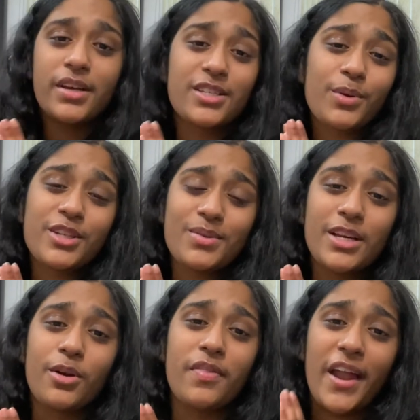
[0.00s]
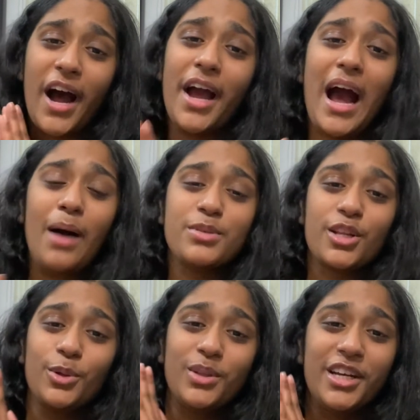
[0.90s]
So it's no secret that I
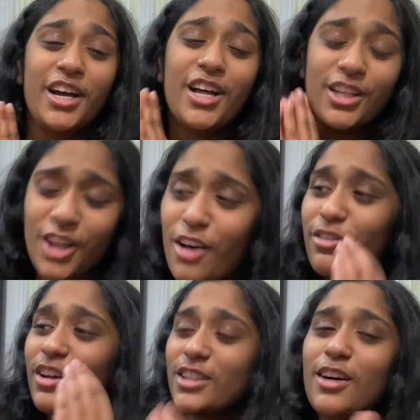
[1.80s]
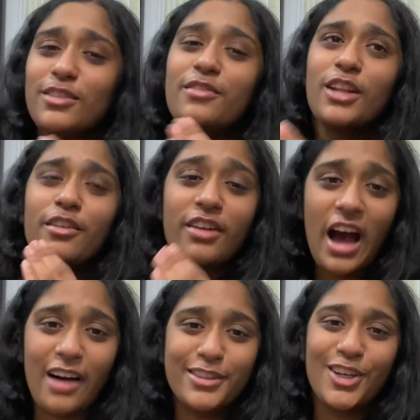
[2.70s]
absolutely love, love, love, love
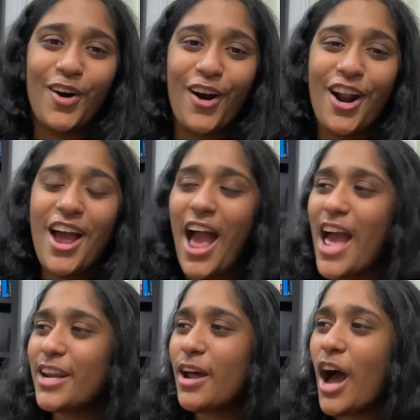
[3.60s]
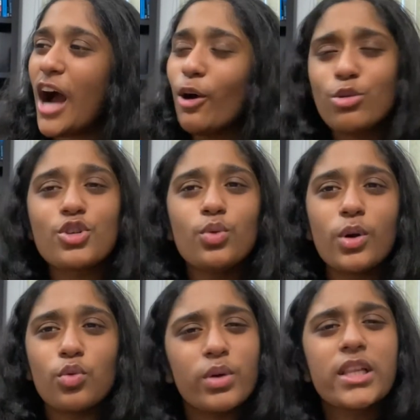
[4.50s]
Avatar, and I also
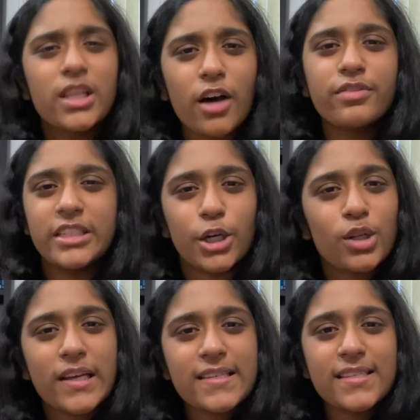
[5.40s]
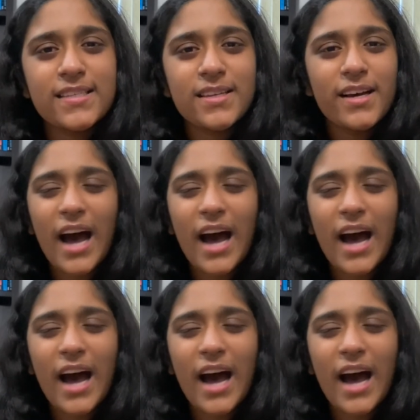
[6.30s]
really love tier lists.